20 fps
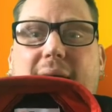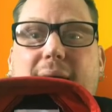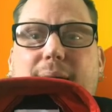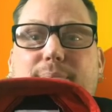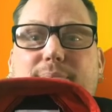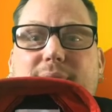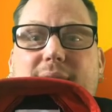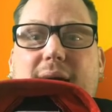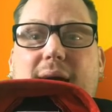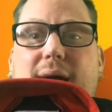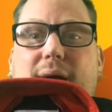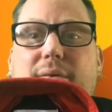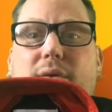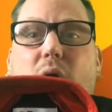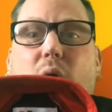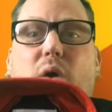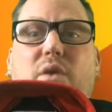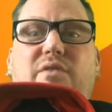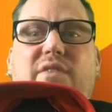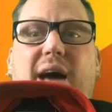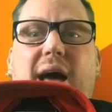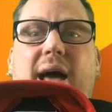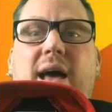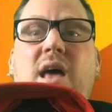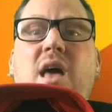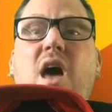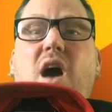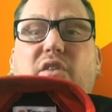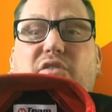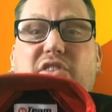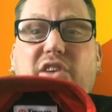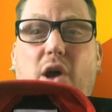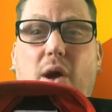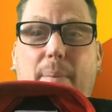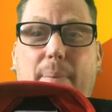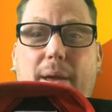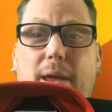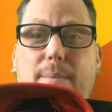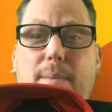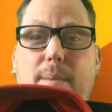name down on that. A
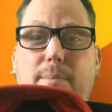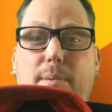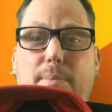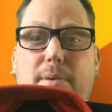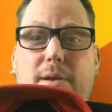VIP member,